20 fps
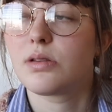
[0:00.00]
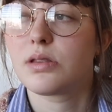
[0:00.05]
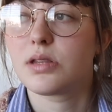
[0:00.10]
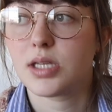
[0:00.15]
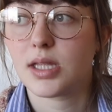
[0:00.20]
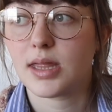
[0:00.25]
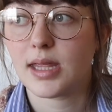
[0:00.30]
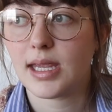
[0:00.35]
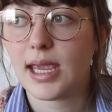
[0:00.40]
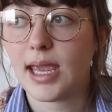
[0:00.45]

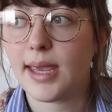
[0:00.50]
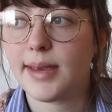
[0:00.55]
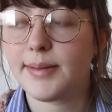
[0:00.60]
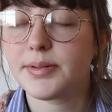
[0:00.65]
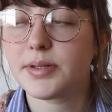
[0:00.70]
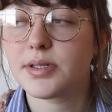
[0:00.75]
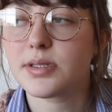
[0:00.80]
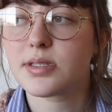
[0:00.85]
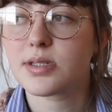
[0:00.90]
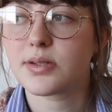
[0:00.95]
to the
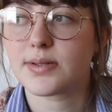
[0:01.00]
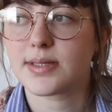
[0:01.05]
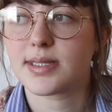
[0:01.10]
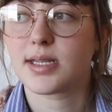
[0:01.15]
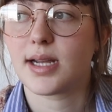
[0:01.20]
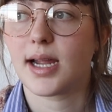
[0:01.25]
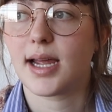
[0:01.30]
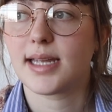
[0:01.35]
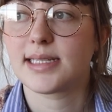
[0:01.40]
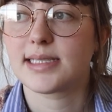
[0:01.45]
cable so it's
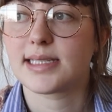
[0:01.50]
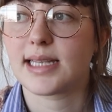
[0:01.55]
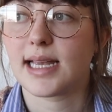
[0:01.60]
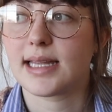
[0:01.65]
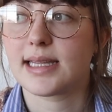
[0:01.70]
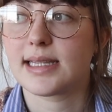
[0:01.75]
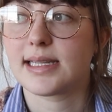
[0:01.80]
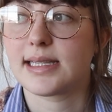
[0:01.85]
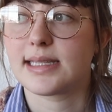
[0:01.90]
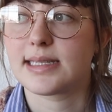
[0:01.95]
not
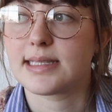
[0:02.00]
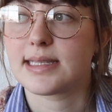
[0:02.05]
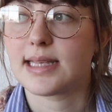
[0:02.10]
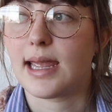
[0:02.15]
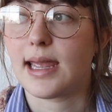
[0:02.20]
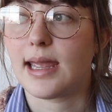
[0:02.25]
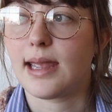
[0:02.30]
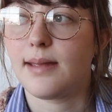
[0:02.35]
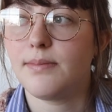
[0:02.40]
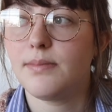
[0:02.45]
exactly the
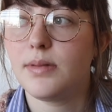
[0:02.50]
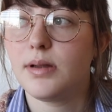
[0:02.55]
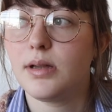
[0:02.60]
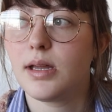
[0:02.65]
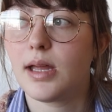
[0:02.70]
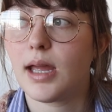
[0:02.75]
same,